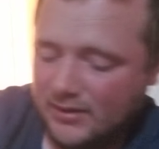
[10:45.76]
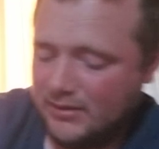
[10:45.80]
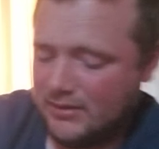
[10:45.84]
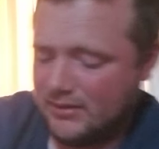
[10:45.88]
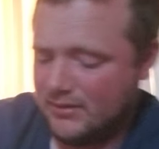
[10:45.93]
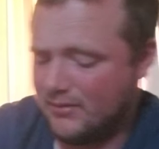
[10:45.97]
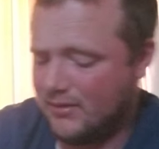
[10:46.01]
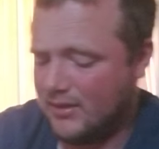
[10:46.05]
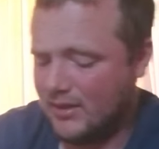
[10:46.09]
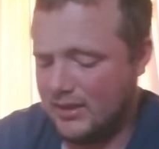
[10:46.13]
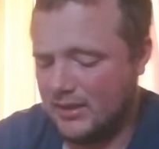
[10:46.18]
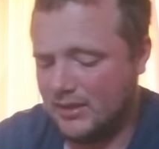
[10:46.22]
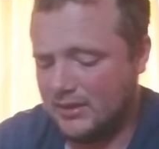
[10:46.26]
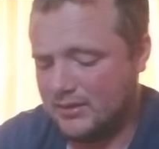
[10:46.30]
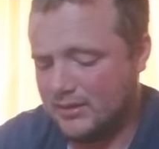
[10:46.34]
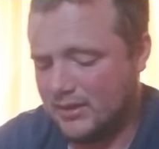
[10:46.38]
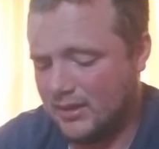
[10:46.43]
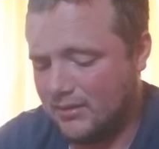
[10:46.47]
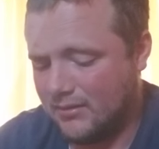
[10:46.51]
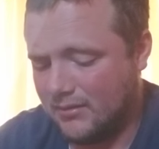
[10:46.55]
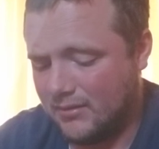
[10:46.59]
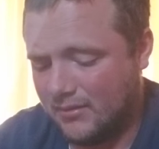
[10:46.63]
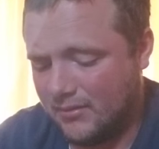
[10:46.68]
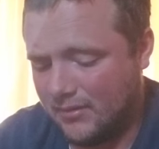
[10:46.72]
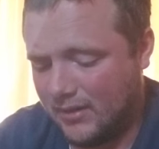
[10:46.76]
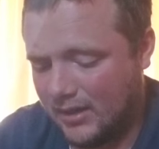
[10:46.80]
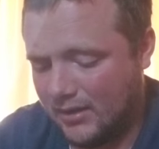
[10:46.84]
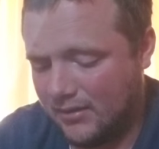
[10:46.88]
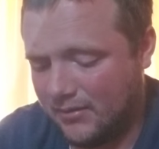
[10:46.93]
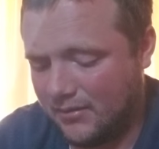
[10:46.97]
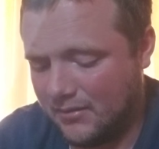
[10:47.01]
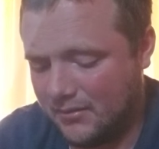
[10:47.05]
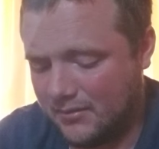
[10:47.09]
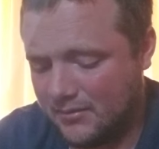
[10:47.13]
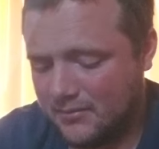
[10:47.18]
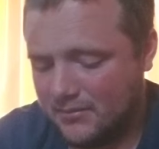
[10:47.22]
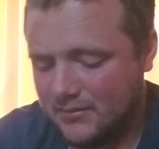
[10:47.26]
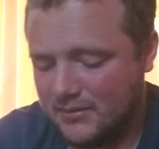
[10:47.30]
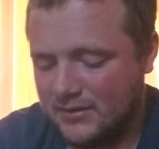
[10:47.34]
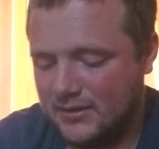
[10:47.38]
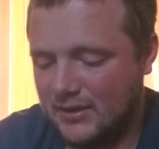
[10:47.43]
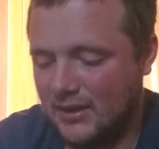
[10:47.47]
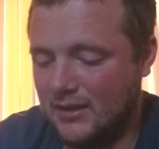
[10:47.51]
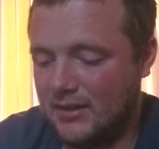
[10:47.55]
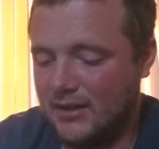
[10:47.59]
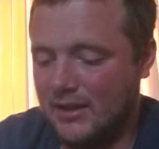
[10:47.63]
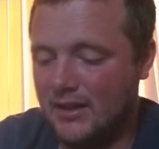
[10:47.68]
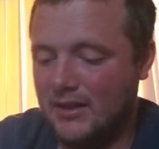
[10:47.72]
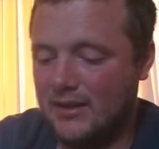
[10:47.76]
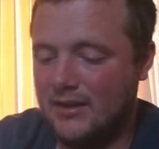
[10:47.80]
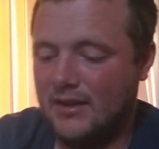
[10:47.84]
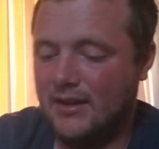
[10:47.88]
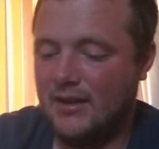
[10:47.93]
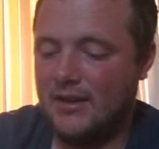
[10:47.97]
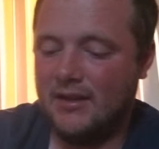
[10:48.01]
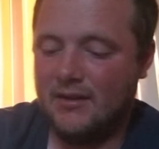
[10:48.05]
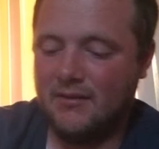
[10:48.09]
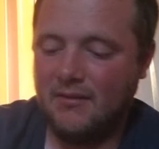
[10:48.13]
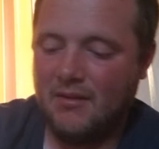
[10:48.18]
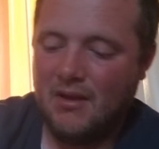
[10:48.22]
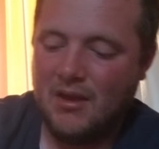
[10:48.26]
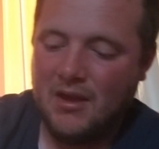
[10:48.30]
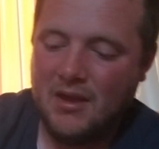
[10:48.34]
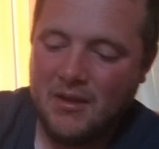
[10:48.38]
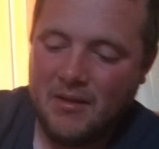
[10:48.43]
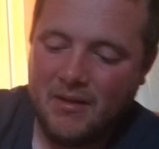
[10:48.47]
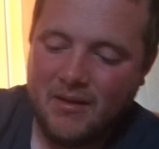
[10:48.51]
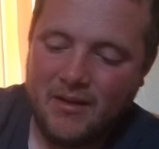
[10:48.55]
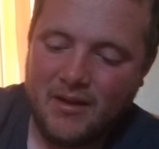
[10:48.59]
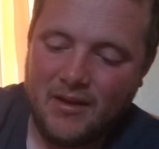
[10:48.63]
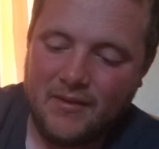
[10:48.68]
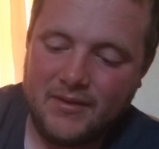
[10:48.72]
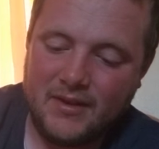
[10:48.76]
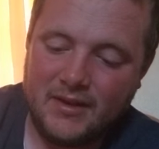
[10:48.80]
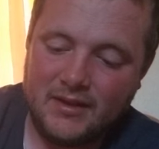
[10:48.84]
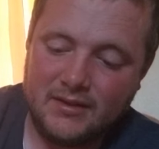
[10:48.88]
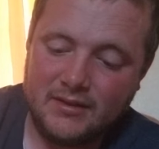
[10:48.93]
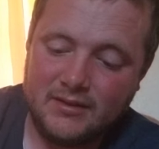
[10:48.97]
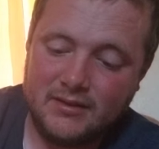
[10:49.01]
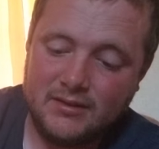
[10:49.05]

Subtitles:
strange. I don't know how the son had that. And then